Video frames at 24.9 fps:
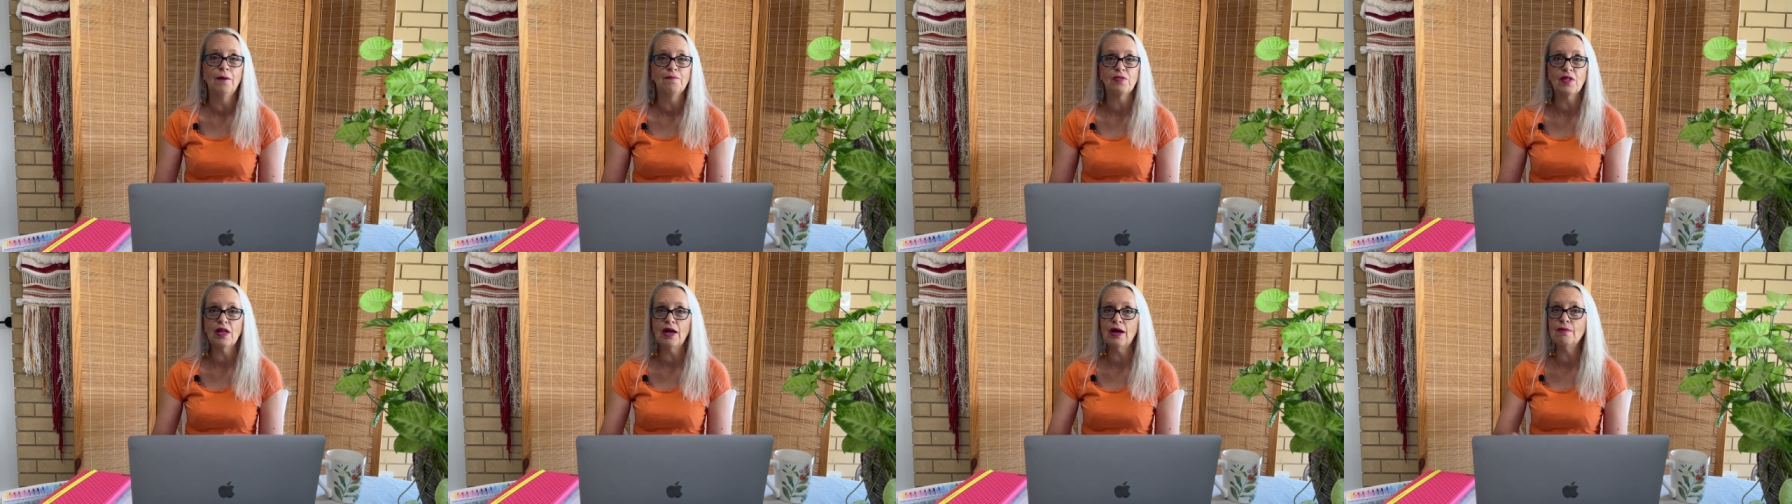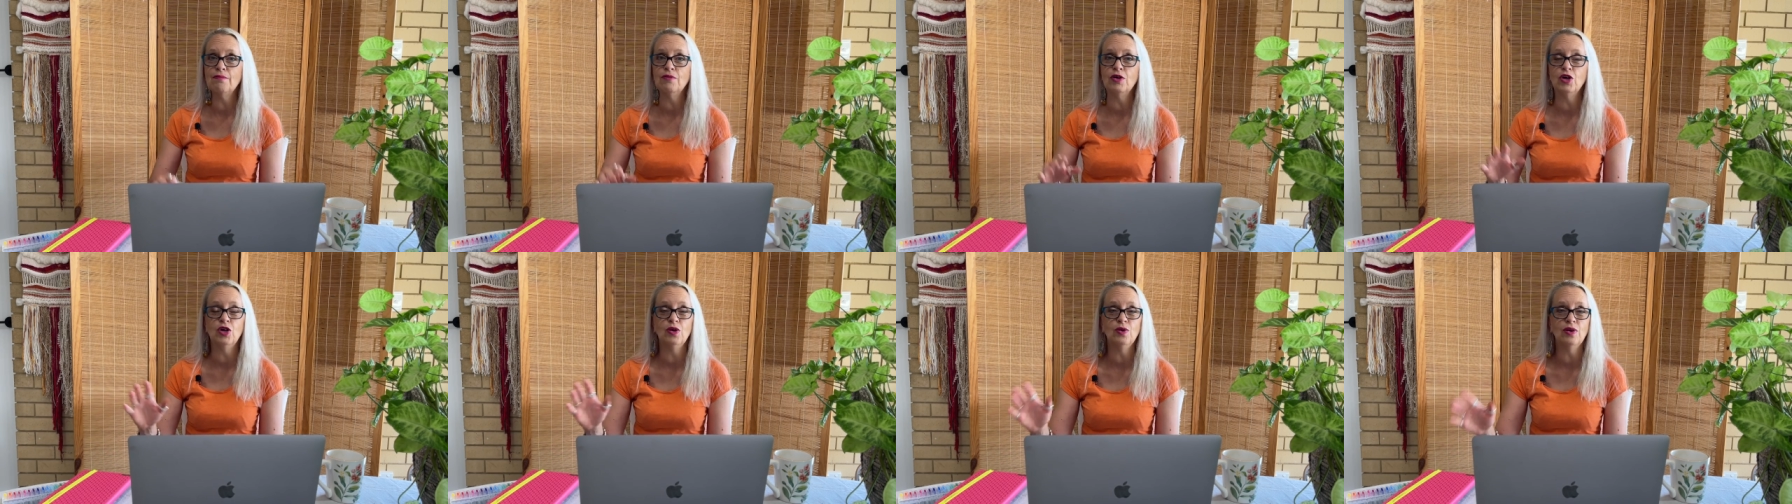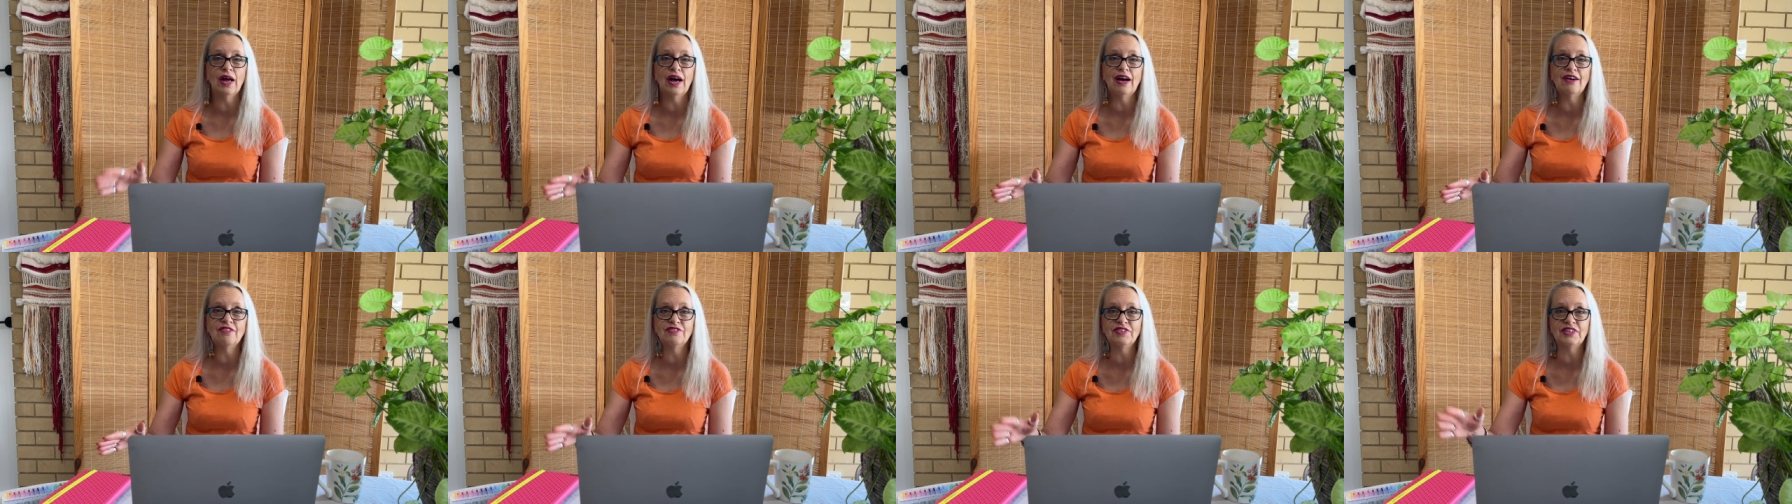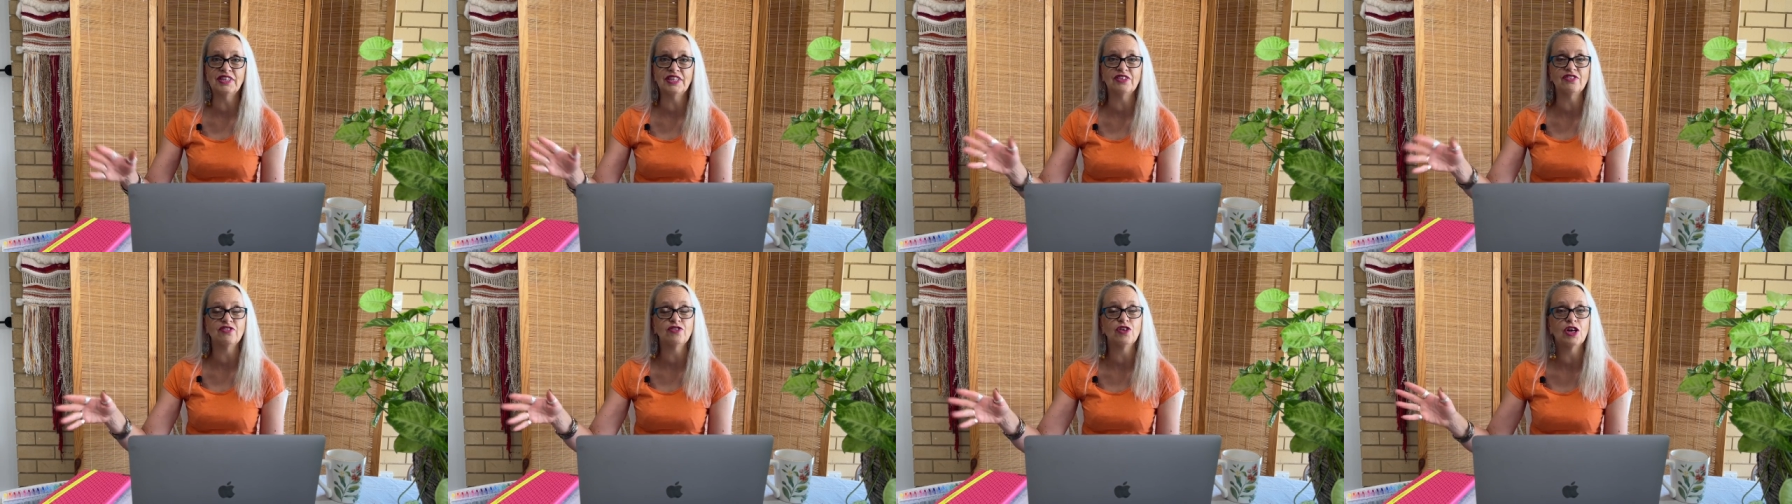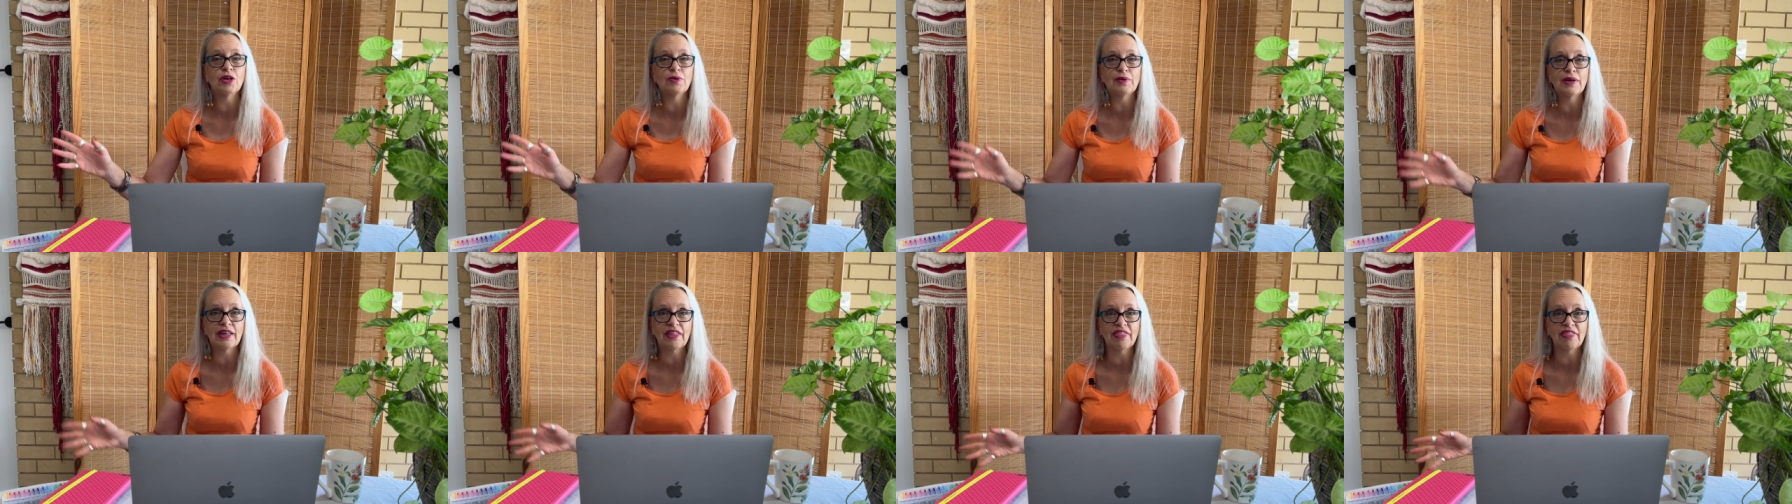who love the
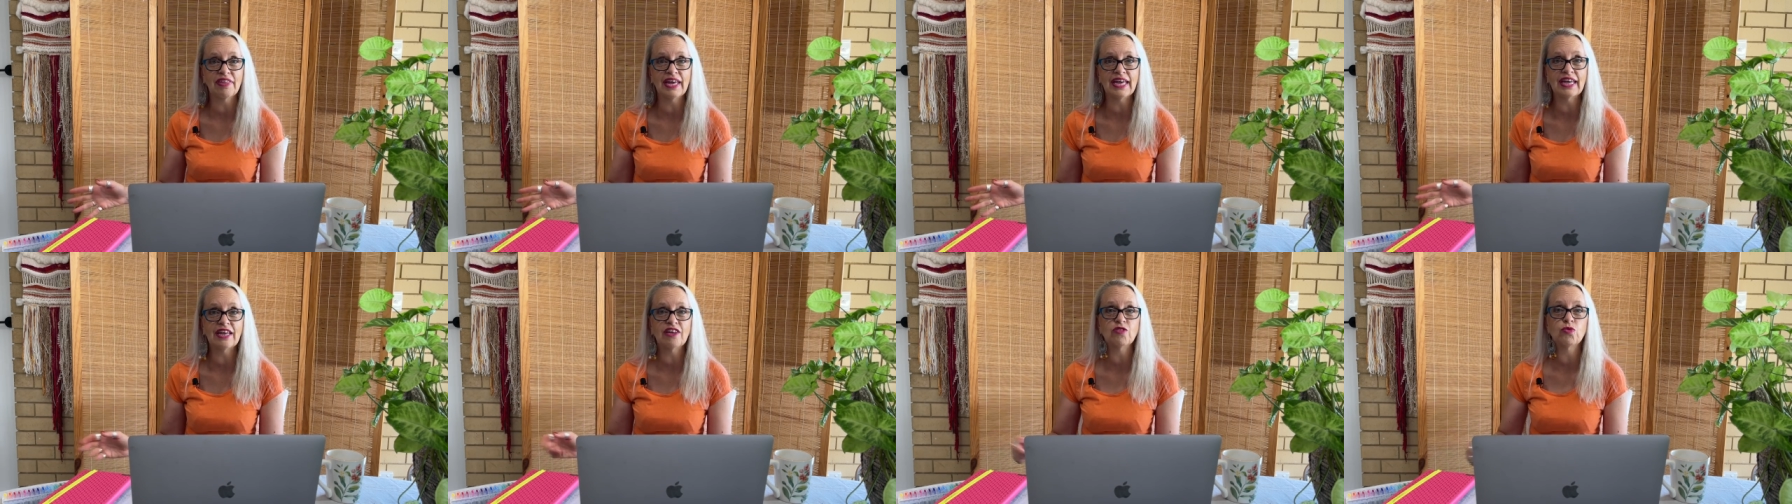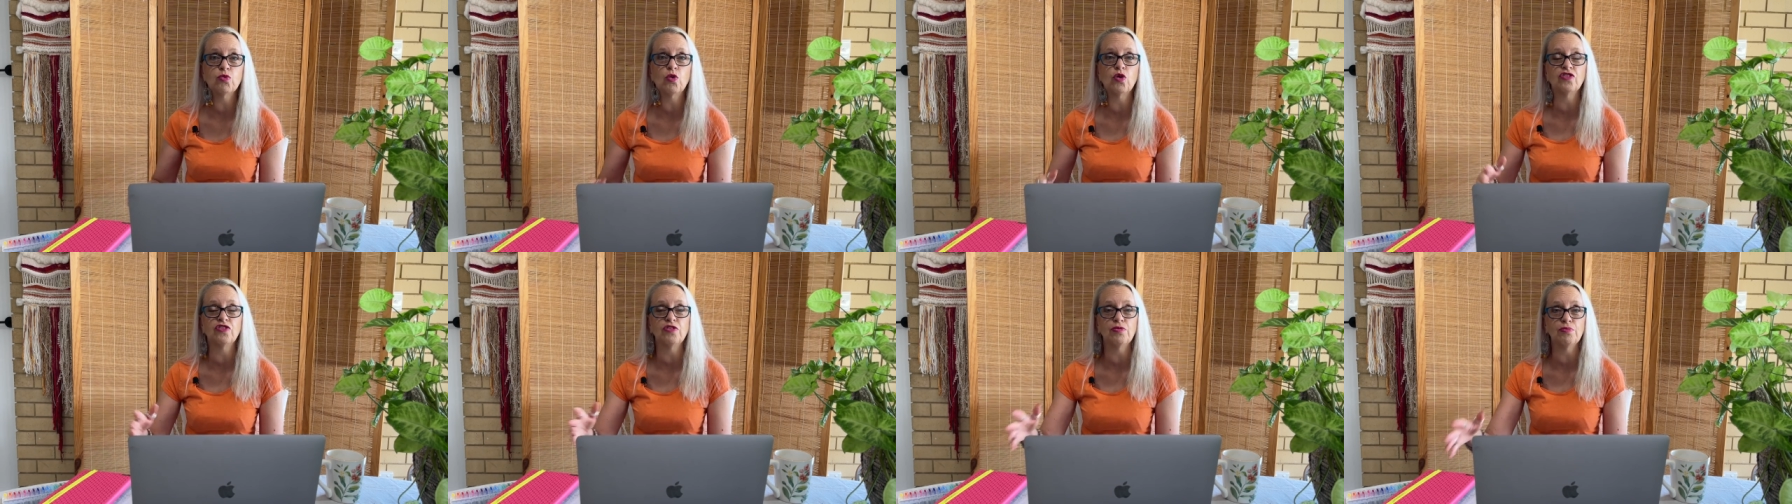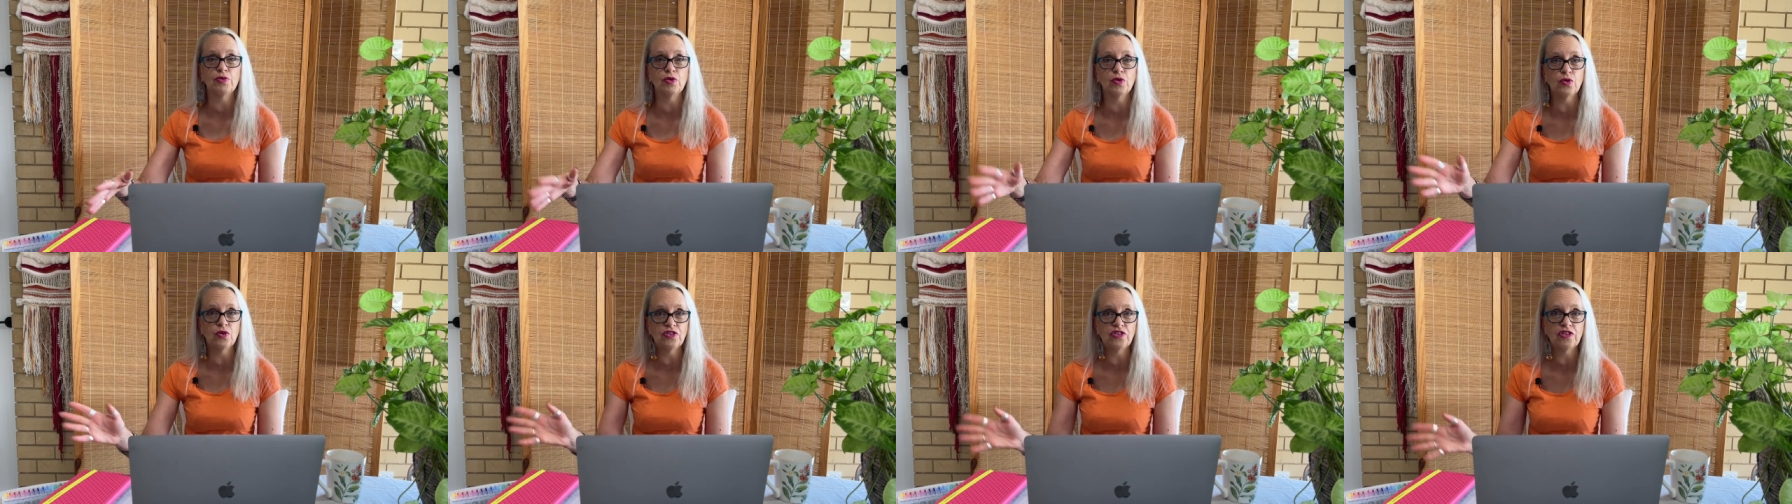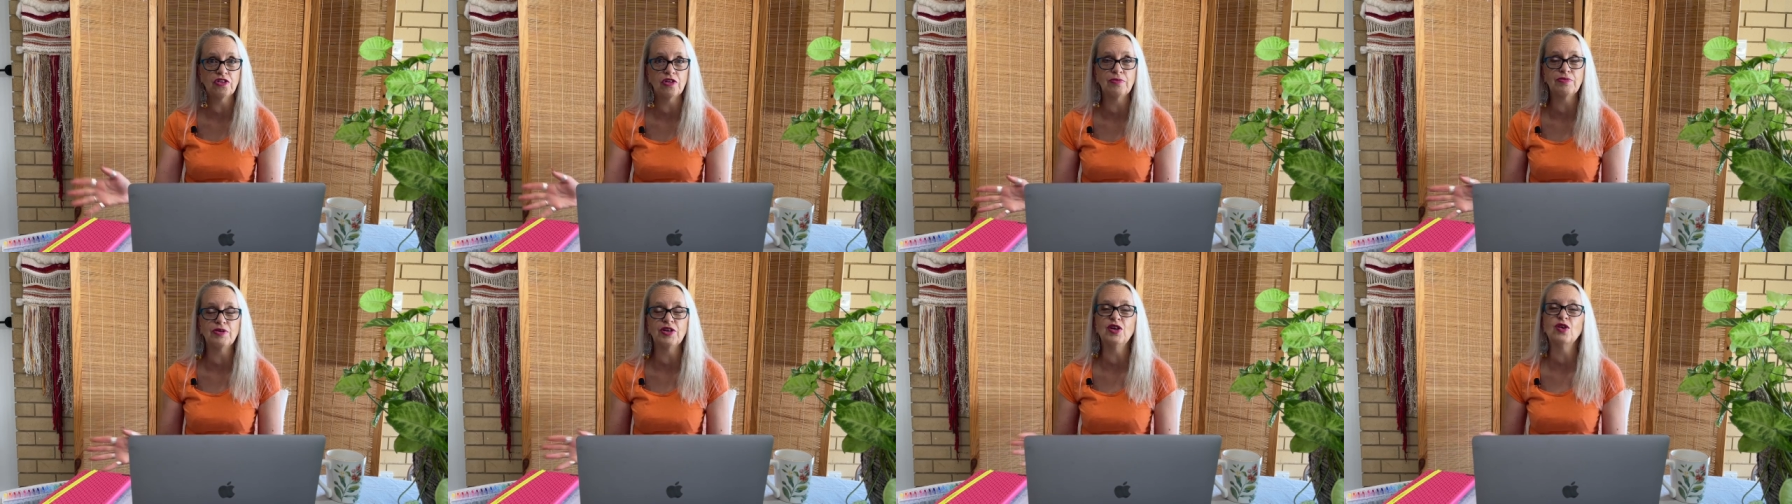following things, what's important to them,